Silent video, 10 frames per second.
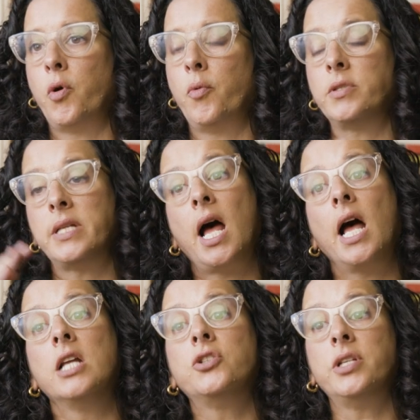almost one
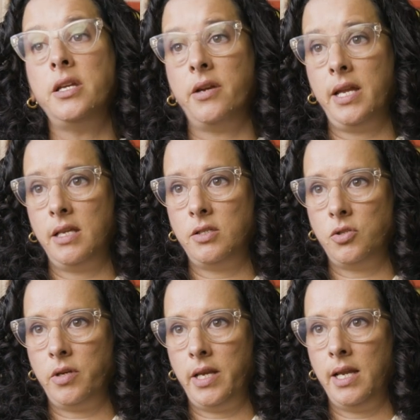hundred year
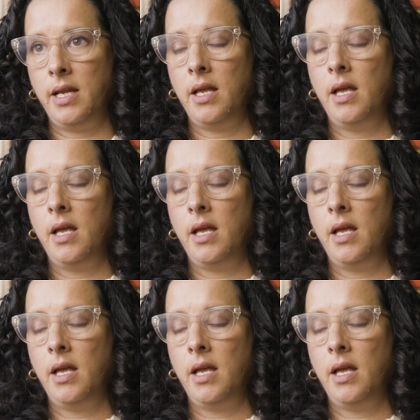history,